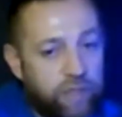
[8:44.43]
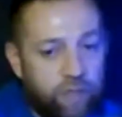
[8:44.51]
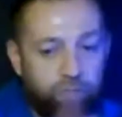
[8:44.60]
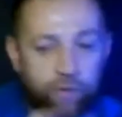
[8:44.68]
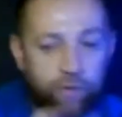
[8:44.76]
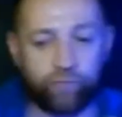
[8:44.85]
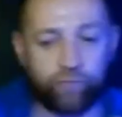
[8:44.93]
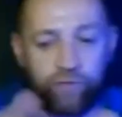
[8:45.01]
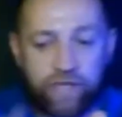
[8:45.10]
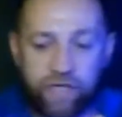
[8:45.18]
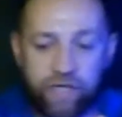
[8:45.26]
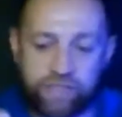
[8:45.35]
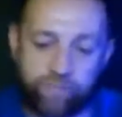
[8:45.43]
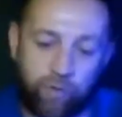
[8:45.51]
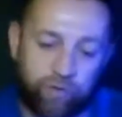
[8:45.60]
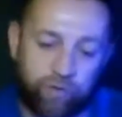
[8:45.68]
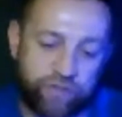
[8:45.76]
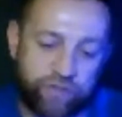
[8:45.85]
If you got 3
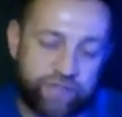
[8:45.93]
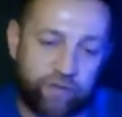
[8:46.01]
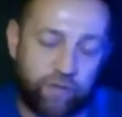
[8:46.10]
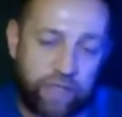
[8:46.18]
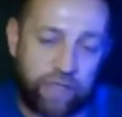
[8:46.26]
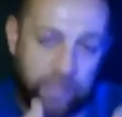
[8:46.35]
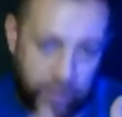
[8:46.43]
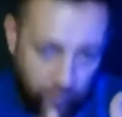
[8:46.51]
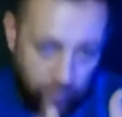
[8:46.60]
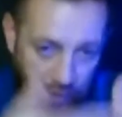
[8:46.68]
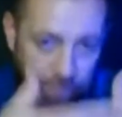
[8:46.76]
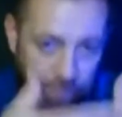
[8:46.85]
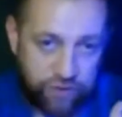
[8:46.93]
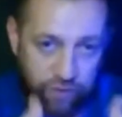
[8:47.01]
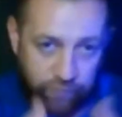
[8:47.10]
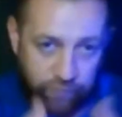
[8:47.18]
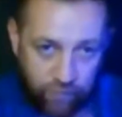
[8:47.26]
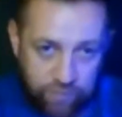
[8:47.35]
exposures in one picture,
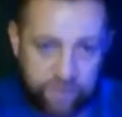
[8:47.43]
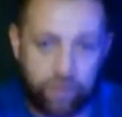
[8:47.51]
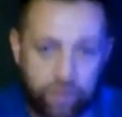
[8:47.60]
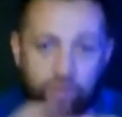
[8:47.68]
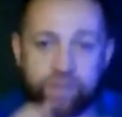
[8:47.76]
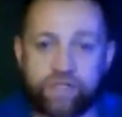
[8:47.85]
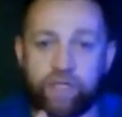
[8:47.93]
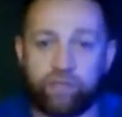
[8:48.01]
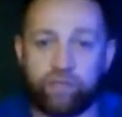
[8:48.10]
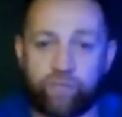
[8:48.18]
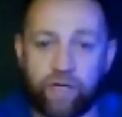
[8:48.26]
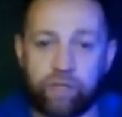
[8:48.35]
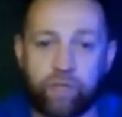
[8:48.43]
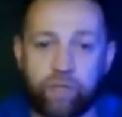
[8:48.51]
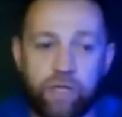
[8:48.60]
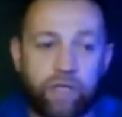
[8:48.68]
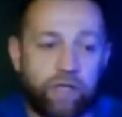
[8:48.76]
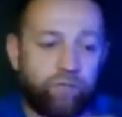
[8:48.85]
of course, in one single frame,
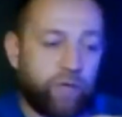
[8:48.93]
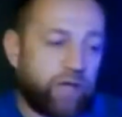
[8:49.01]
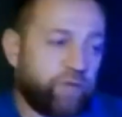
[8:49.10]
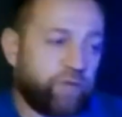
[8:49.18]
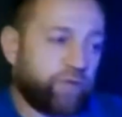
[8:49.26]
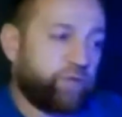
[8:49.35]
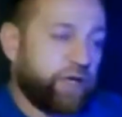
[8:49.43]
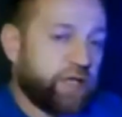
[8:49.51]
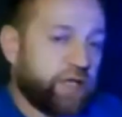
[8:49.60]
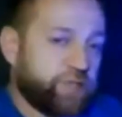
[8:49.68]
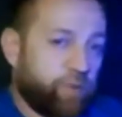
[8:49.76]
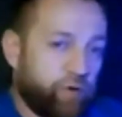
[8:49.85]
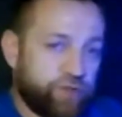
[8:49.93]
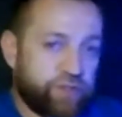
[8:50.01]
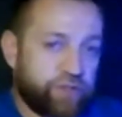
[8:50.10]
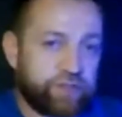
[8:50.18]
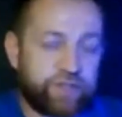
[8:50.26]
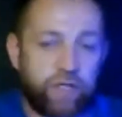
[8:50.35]
if you're having 3
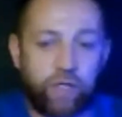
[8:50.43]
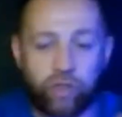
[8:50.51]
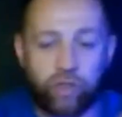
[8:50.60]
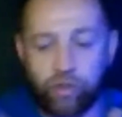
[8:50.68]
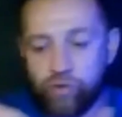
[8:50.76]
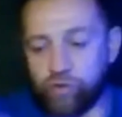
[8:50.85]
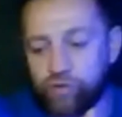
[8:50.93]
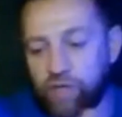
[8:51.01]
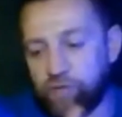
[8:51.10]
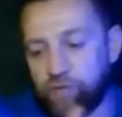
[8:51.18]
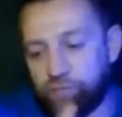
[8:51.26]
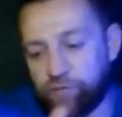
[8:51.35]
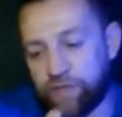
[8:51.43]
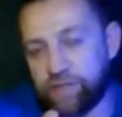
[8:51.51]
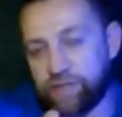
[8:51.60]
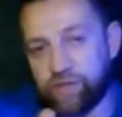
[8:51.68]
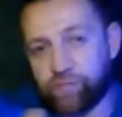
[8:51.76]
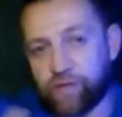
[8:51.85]
exposures, you need to have 3
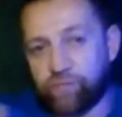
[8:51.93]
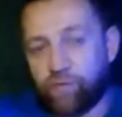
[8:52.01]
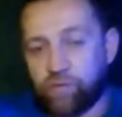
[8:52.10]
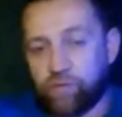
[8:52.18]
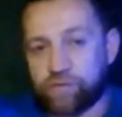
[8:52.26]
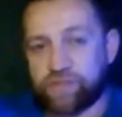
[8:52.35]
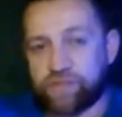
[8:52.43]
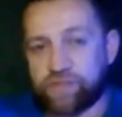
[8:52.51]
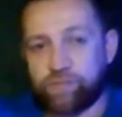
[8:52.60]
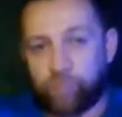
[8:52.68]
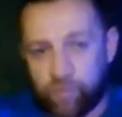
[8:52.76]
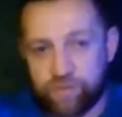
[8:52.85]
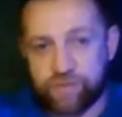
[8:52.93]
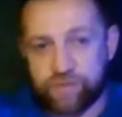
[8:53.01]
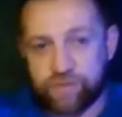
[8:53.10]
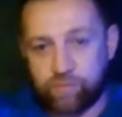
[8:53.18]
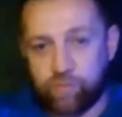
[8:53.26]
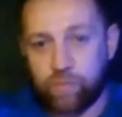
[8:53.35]
different focuses
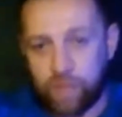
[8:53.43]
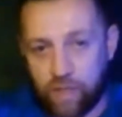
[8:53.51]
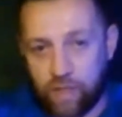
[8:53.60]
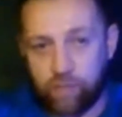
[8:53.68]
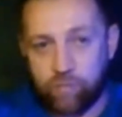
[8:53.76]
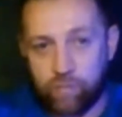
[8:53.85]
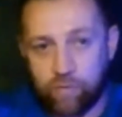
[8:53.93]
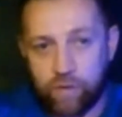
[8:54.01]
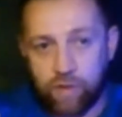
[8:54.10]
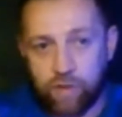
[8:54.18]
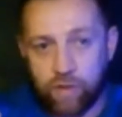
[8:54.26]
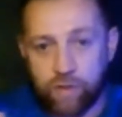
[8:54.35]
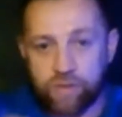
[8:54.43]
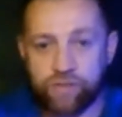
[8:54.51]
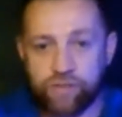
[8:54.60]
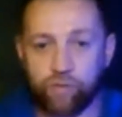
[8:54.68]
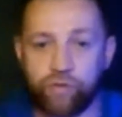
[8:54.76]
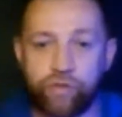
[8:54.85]
points. Yeah.
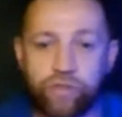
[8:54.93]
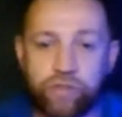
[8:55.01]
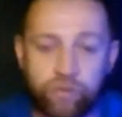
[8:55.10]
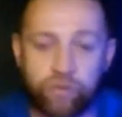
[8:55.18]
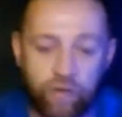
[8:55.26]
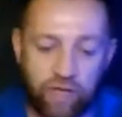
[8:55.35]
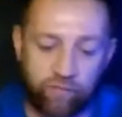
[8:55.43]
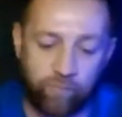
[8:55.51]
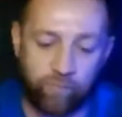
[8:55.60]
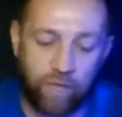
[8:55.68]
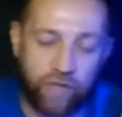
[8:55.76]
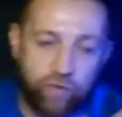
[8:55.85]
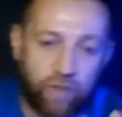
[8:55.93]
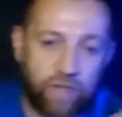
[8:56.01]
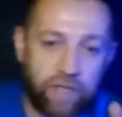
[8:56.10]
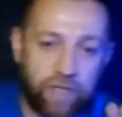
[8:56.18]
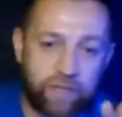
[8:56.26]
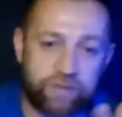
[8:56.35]
So you need to have manual
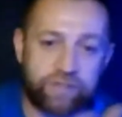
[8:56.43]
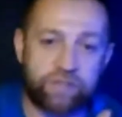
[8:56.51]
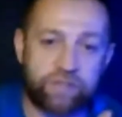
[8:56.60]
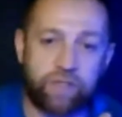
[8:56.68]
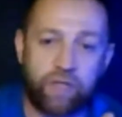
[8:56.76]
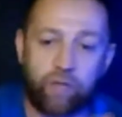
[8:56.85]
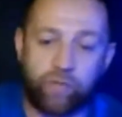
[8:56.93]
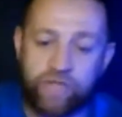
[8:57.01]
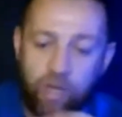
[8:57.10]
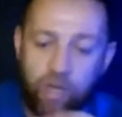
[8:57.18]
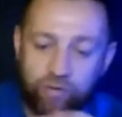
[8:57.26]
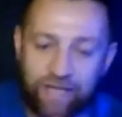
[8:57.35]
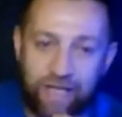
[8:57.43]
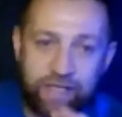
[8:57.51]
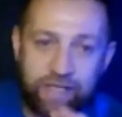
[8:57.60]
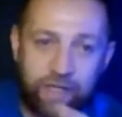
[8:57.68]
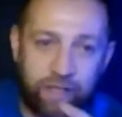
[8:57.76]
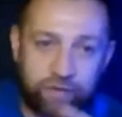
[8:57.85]
lens without
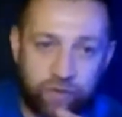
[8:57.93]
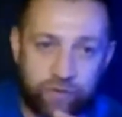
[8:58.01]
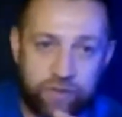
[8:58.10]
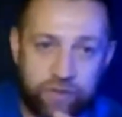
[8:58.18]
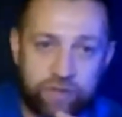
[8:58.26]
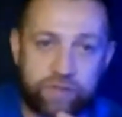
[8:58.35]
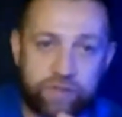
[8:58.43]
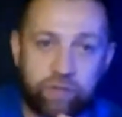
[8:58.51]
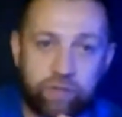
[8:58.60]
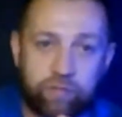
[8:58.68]
any electronics.